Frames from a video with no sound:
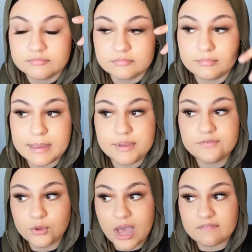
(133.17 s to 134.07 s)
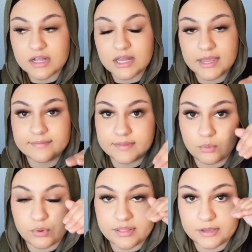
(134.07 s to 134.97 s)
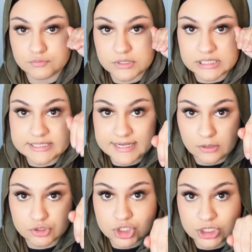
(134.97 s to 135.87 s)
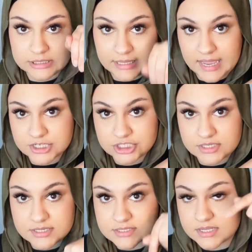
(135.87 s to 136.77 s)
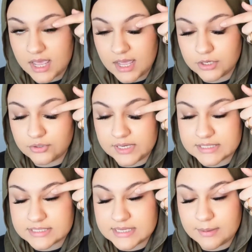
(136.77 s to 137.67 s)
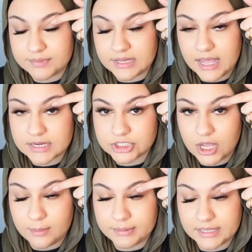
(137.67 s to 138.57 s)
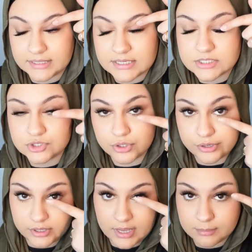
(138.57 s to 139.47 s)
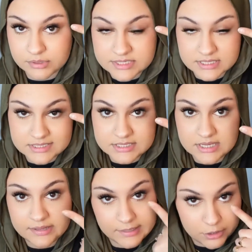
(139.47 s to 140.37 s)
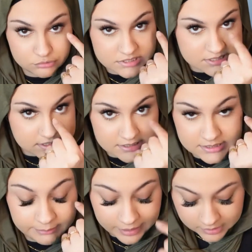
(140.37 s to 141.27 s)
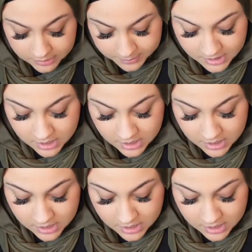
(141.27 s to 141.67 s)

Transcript: if you have a client that with like really downturned lashes, and you need to tape the lash up like this so you're able to see and they don't stick to the bottom,